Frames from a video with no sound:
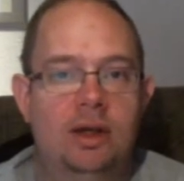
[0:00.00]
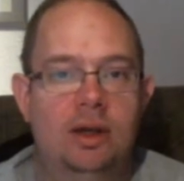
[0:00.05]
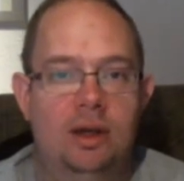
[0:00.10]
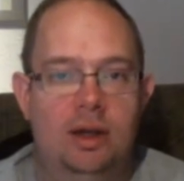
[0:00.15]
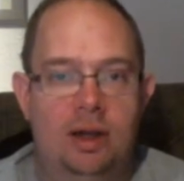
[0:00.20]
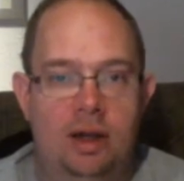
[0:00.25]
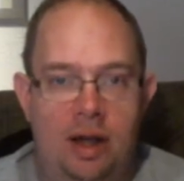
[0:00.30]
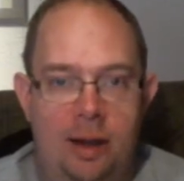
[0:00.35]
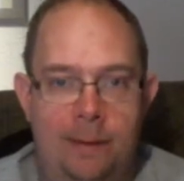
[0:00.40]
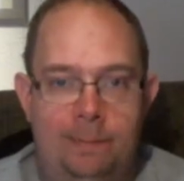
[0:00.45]

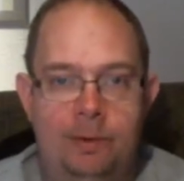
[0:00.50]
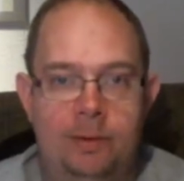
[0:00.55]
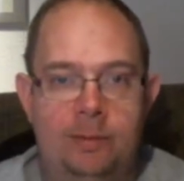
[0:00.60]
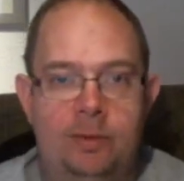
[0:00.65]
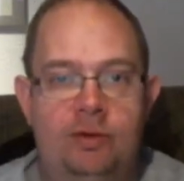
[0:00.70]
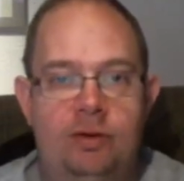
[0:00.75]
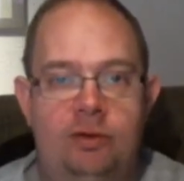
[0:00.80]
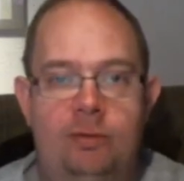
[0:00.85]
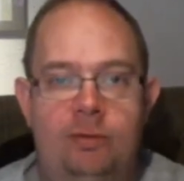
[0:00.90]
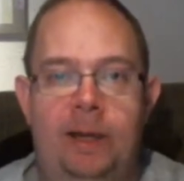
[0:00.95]
I pretty
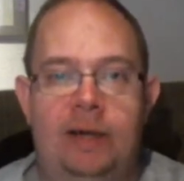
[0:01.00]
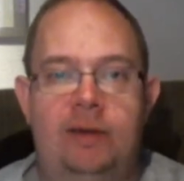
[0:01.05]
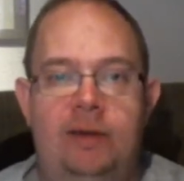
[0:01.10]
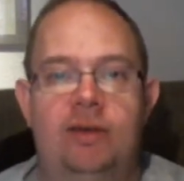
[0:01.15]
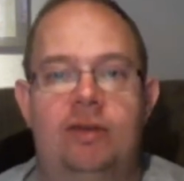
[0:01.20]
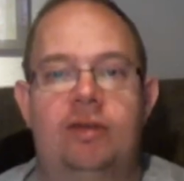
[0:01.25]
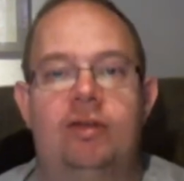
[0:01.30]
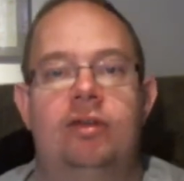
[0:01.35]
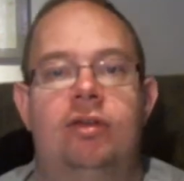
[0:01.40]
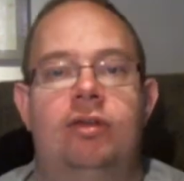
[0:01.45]
much
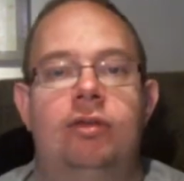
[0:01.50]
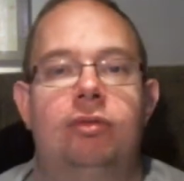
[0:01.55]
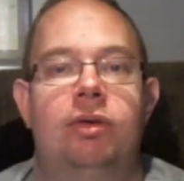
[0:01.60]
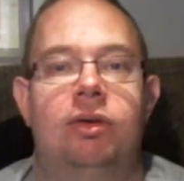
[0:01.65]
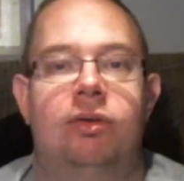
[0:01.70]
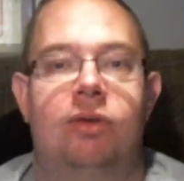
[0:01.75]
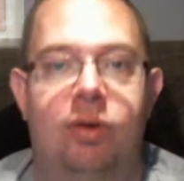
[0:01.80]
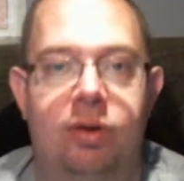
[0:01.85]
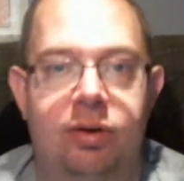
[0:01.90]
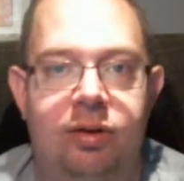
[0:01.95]
expected to
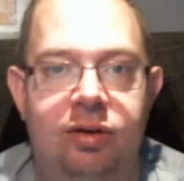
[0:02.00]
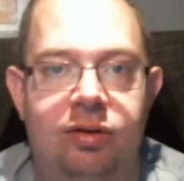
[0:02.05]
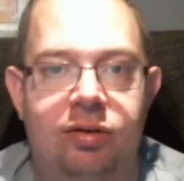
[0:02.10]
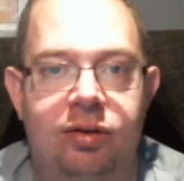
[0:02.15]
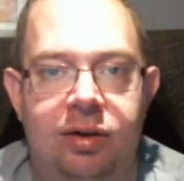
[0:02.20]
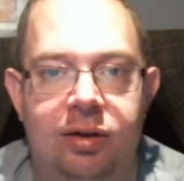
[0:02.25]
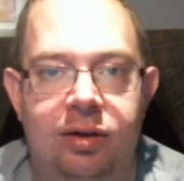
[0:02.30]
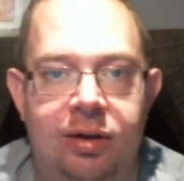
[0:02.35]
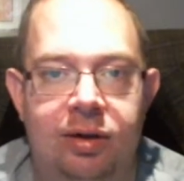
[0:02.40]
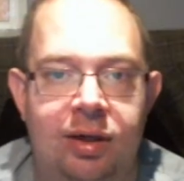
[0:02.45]
record this
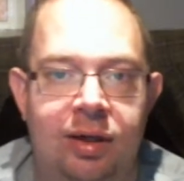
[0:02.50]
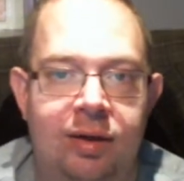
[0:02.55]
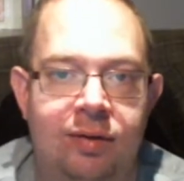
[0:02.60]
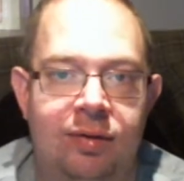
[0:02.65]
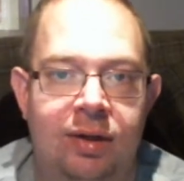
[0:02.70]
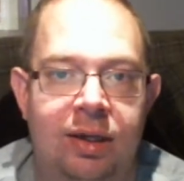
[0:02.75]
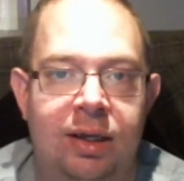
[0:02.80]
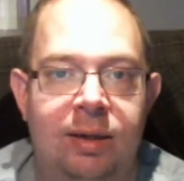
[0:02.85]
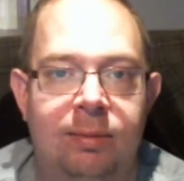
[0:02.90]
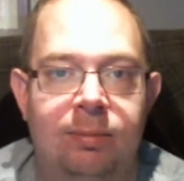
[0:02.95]
in the
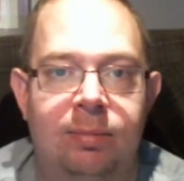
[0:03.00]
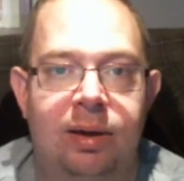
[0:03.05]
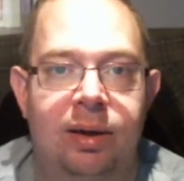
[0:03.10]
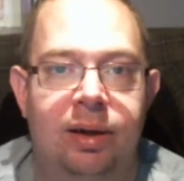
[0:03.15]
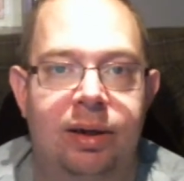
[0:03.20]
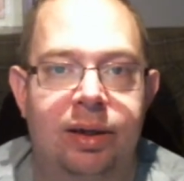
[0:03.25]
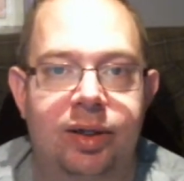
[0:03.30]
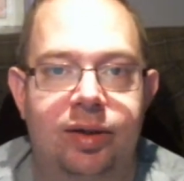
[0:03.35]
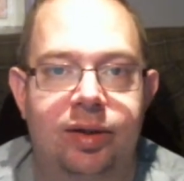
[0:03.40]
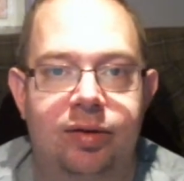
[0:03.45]
evening,
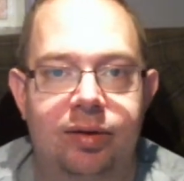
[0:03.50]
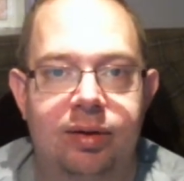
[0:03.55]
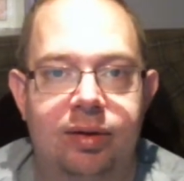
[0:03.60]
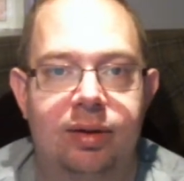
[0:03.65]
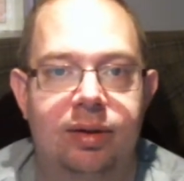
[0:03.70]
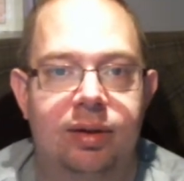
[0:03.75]
but